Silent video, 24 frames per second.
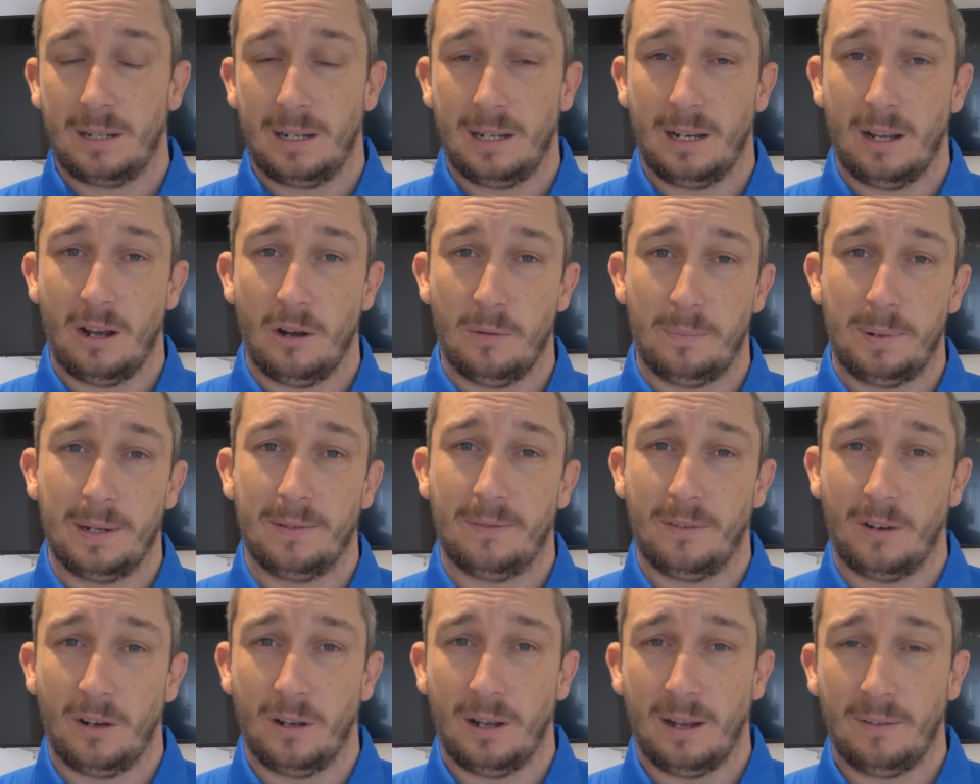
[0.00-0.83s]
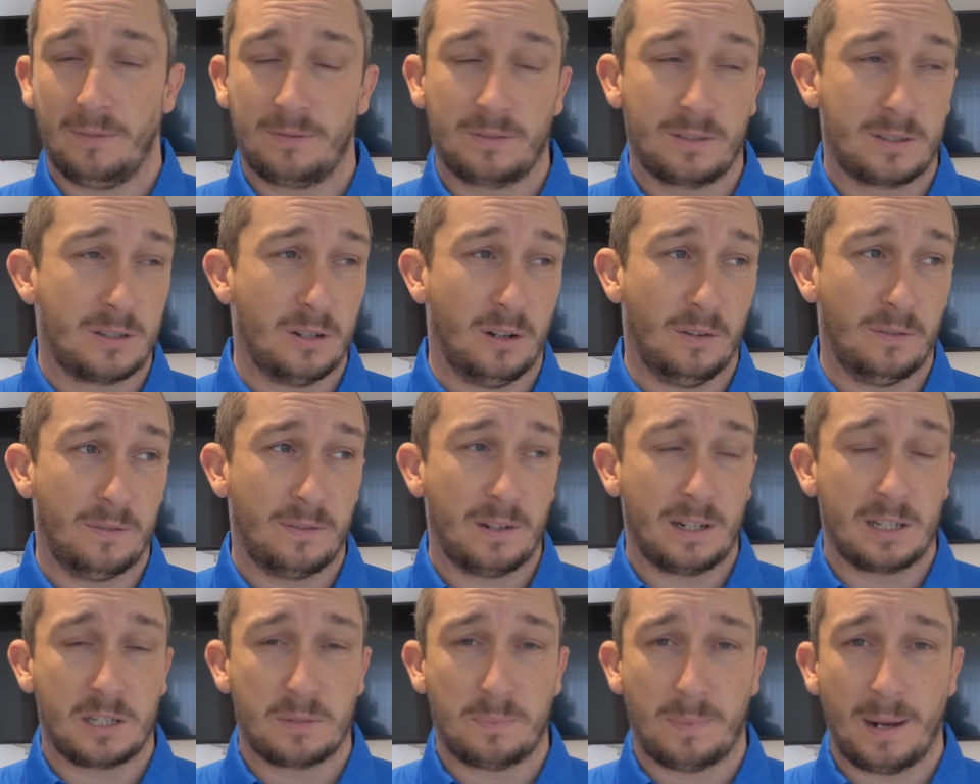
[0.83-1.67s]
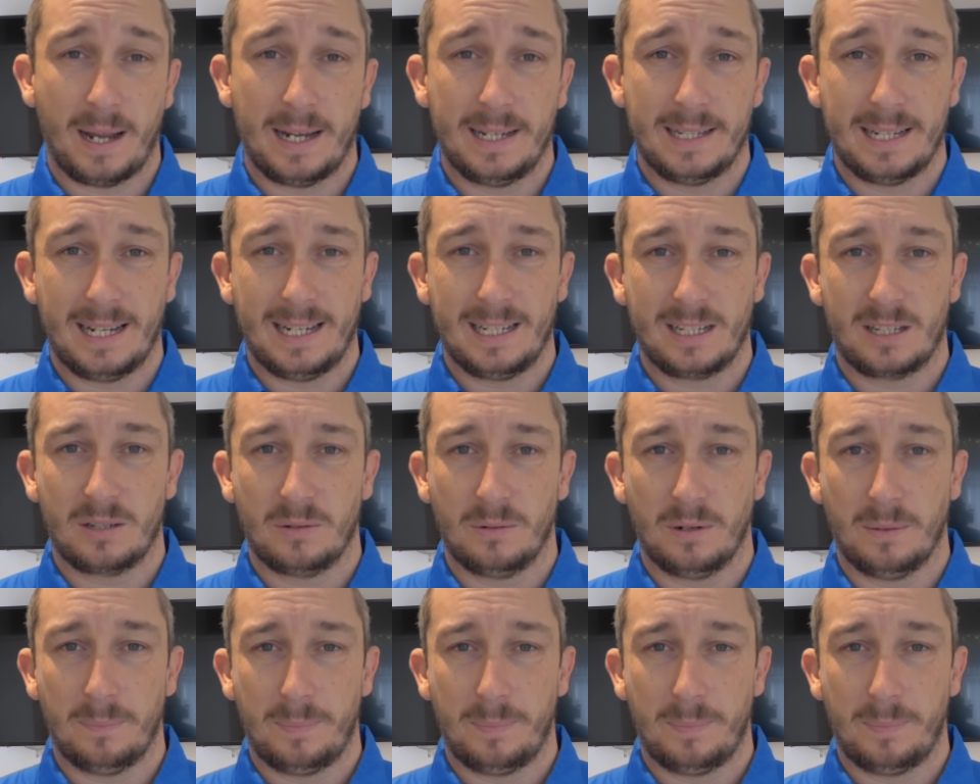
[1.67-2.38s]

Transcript: and I hope I've sort of explained it into